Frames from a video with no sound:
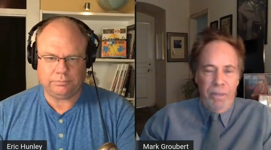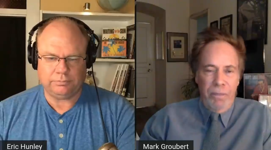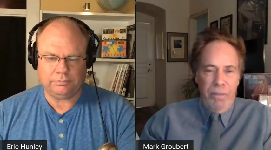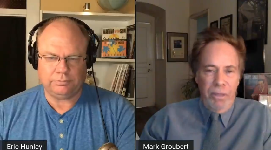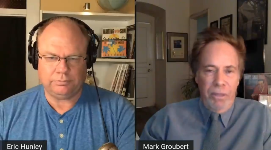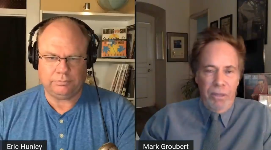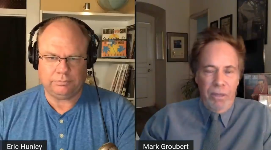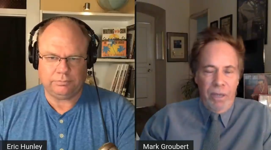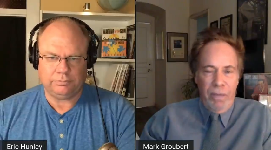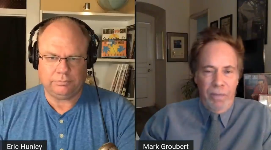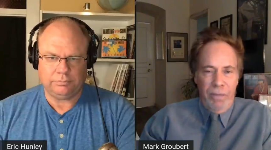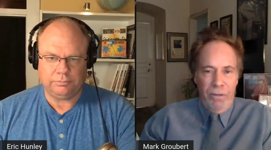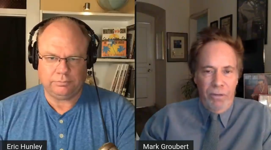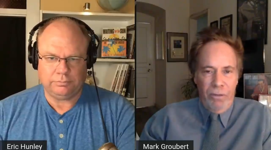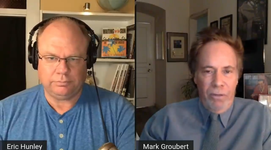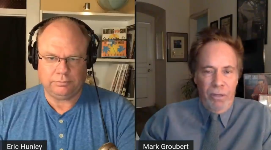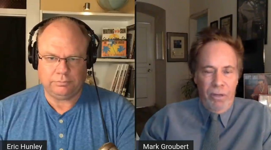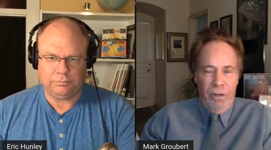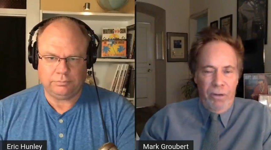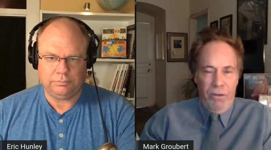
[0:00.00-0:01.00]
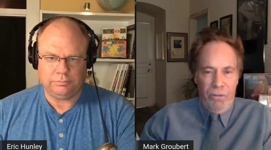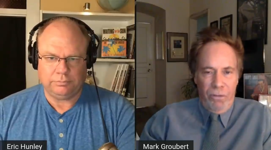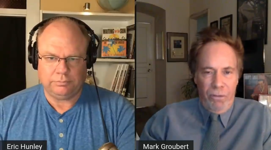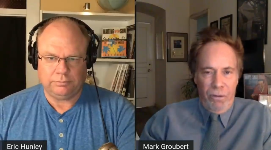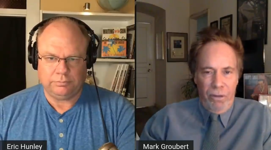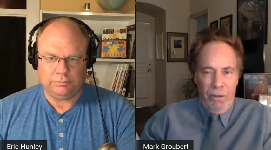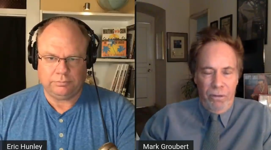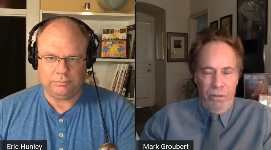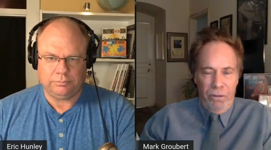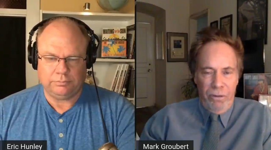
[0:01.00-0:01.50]
Speaker 1: In the meantime, there's lunch,
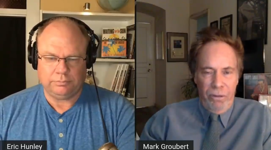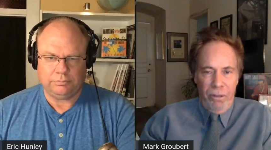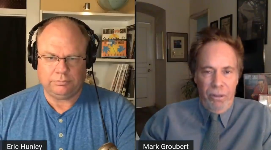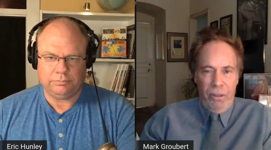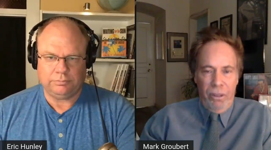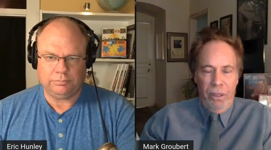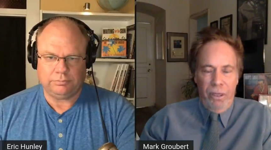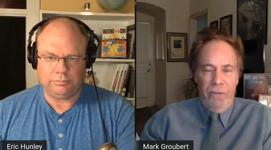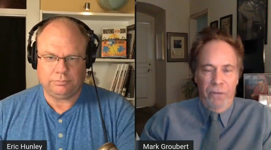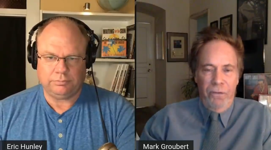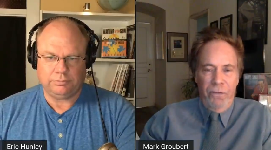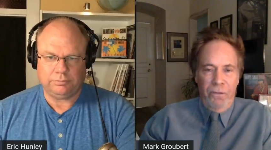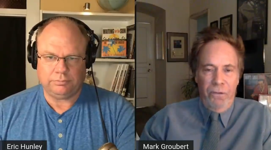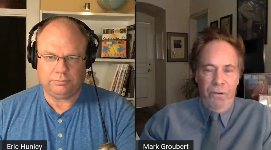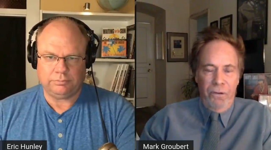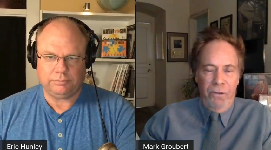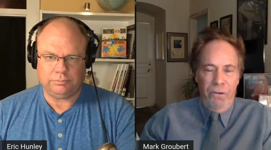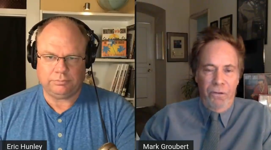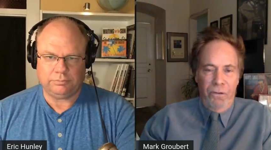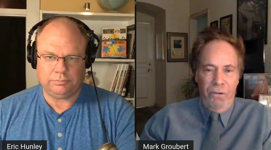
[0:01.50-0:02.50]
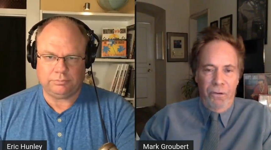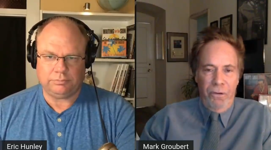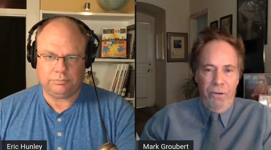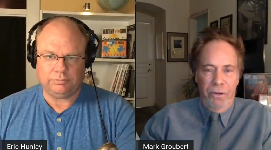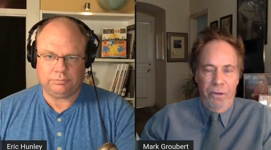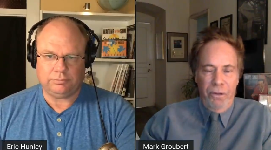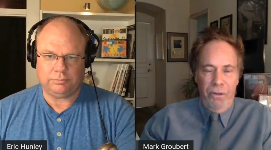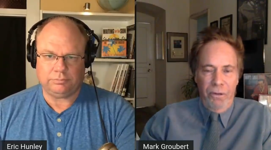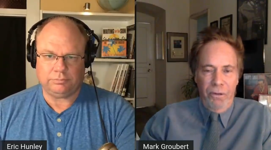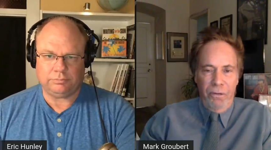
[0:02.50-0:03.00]
and during the lunch, she's
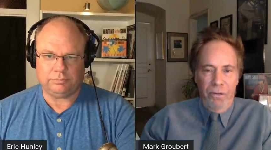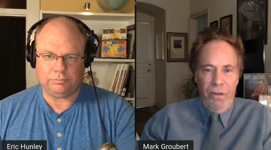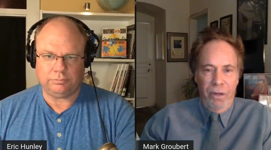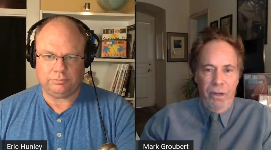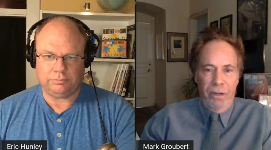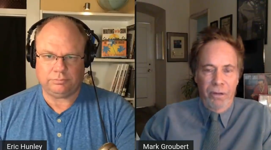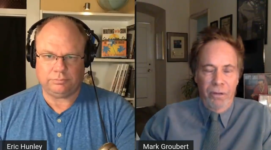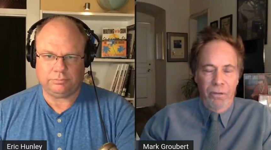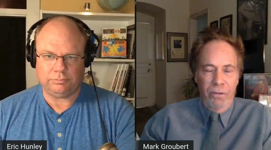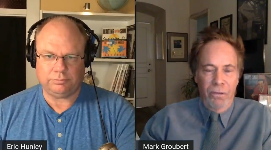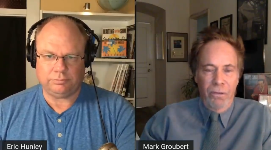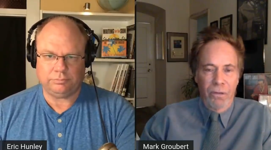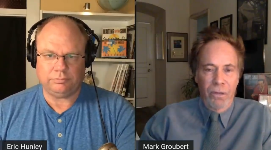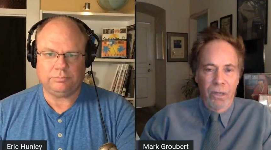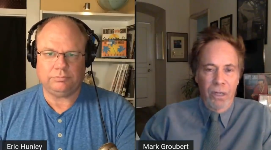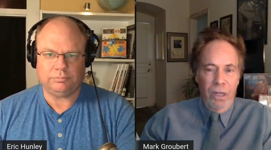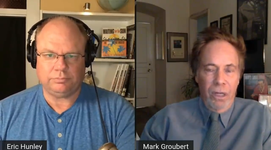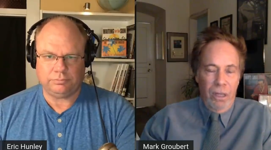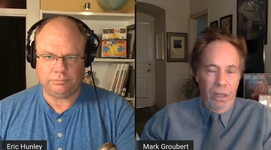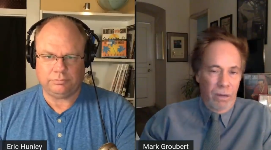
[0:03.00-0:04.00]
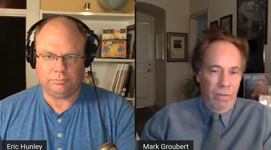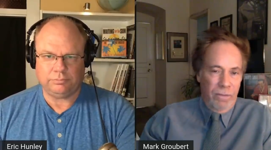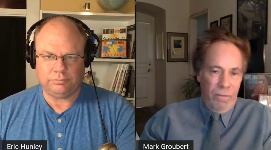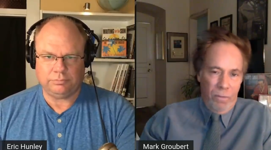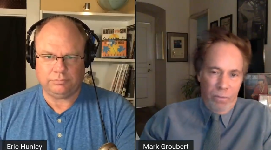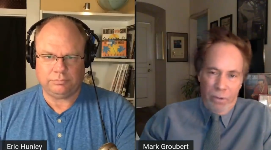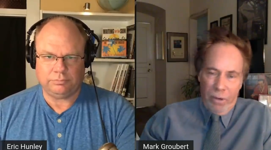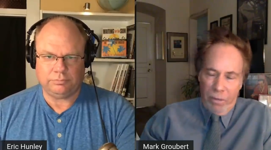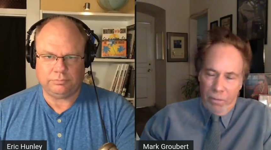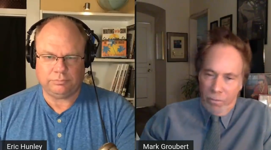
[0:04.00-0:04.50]
shooting these guns. Uh,
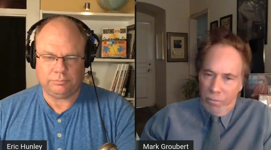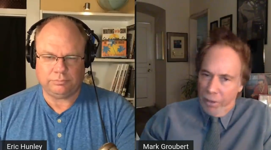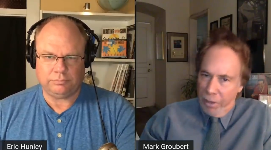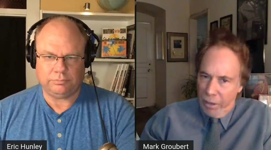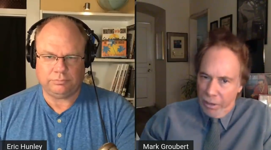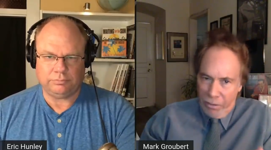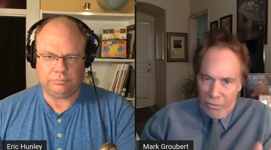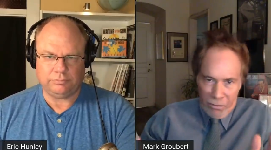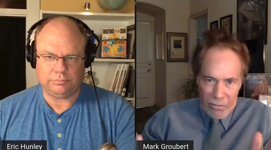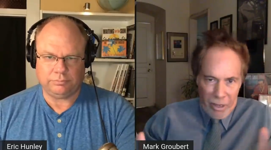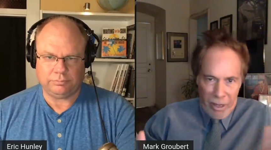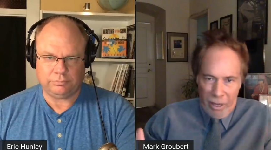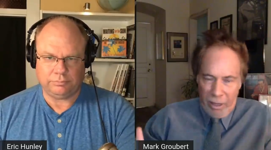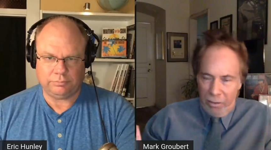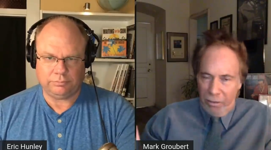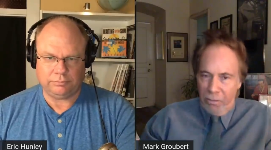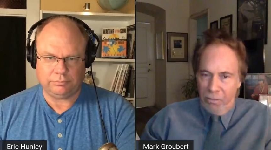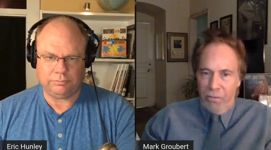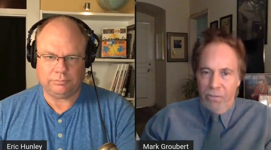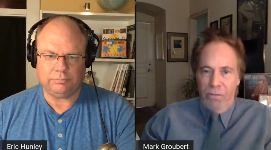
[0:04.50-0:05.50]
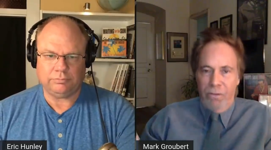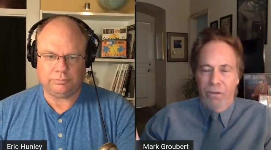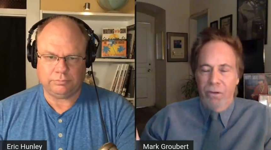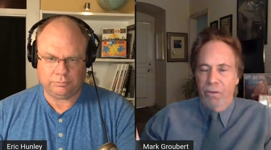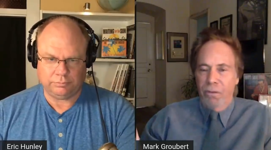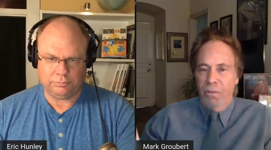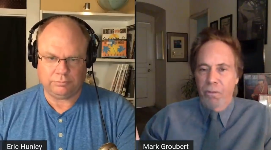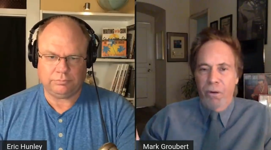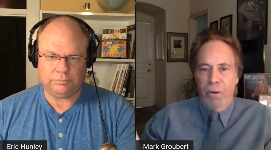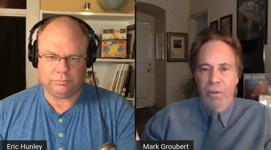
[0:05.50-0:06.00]
from what we understand, this is
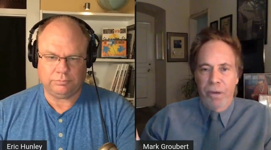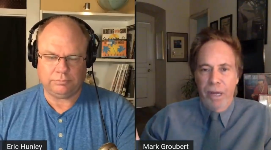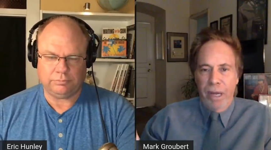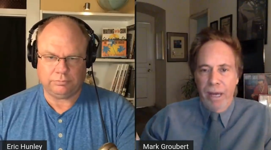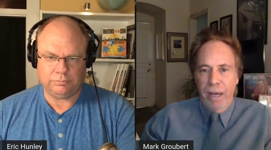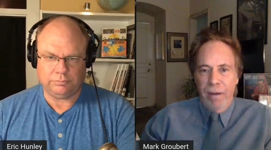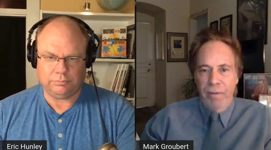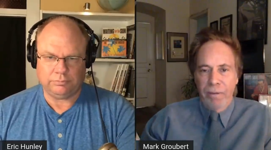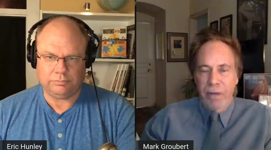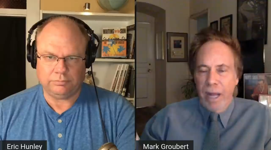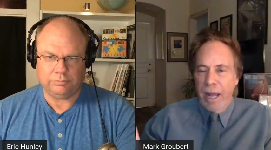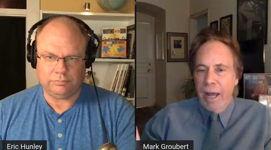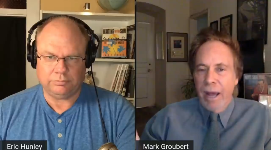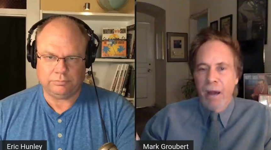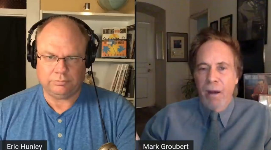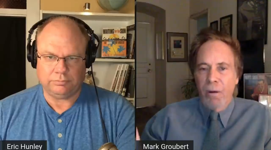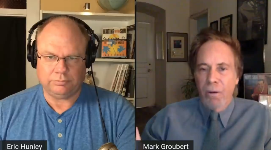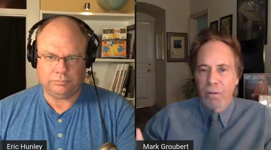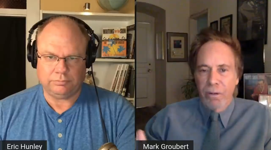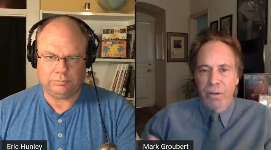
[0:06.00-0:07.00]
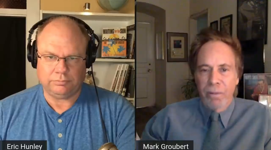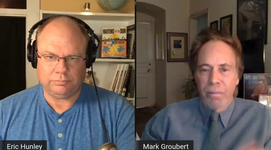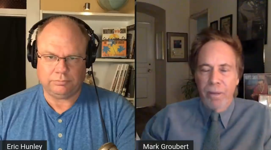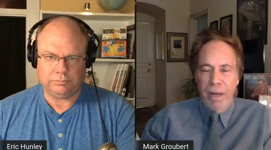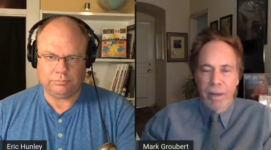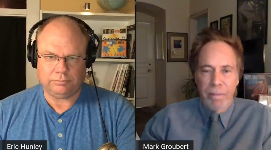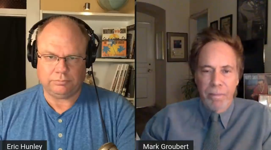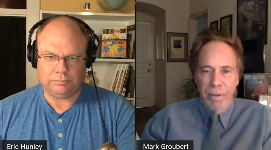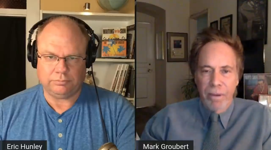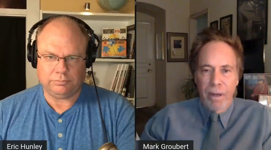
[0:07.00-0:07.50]
just what we have now. It
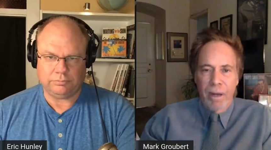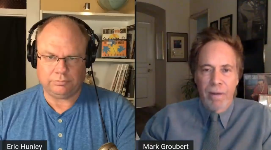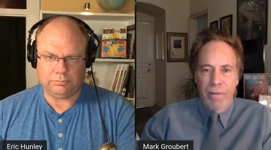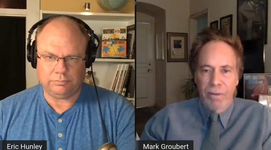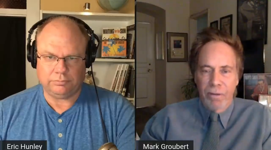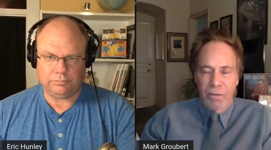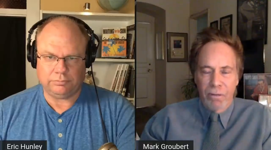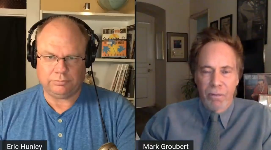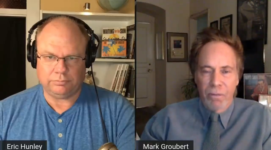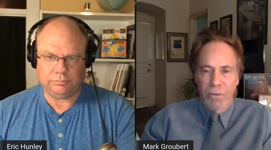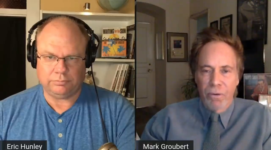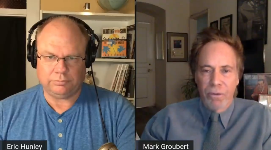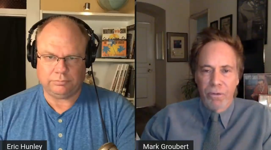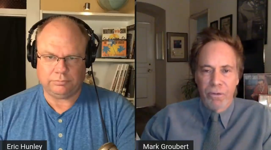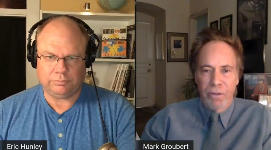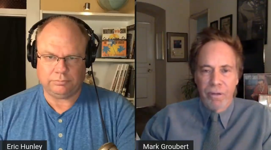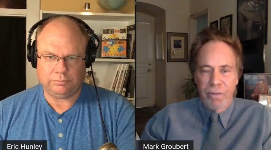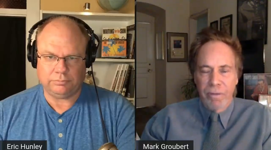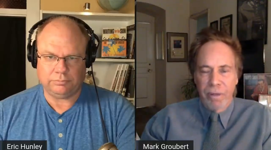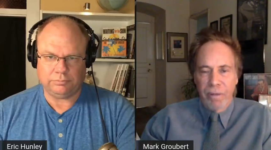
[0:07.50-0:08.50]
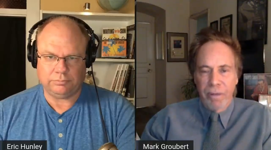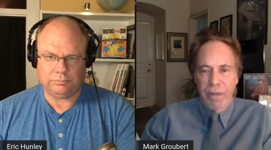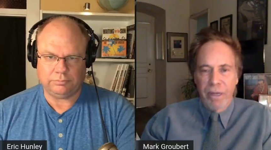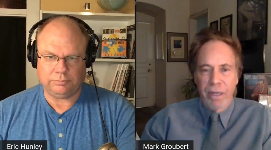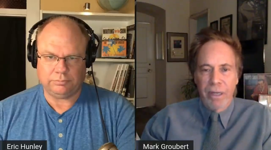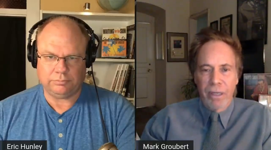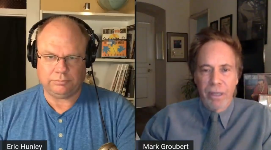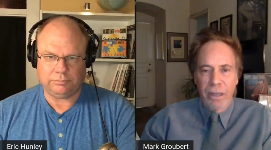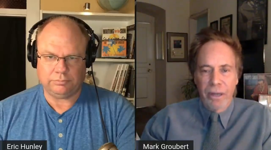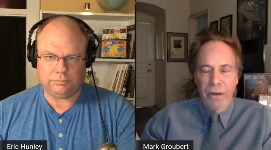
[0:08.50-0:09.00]
might be obviously more stuff coming
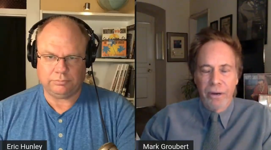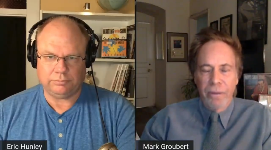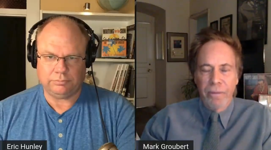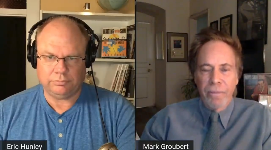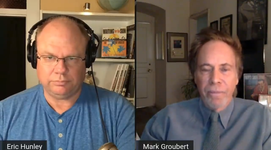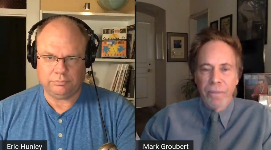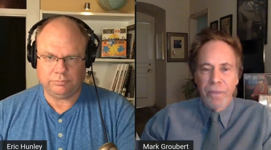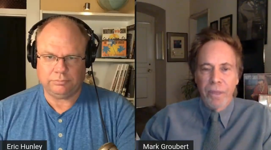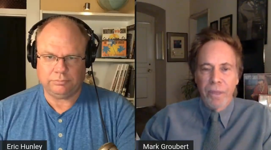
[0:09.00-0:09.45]
out later.